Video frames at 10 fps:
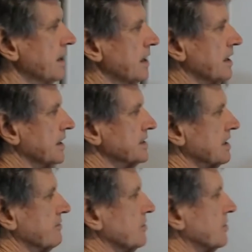Let's
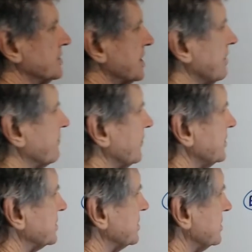have a look. Say, for
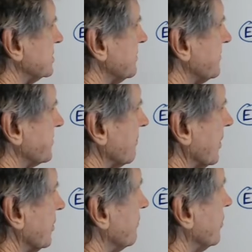instance,
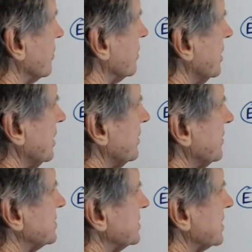you've got,
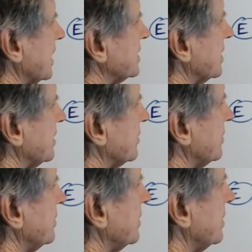this is 800
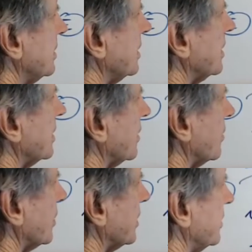
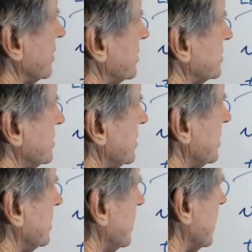light years
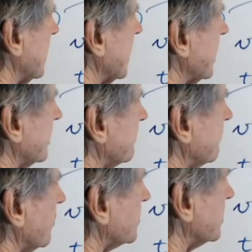and the
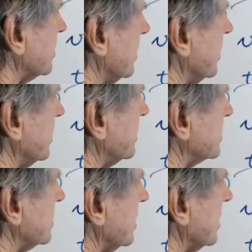velocity
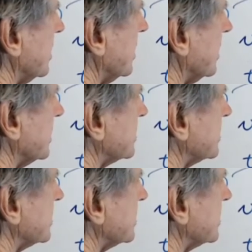is, let's say,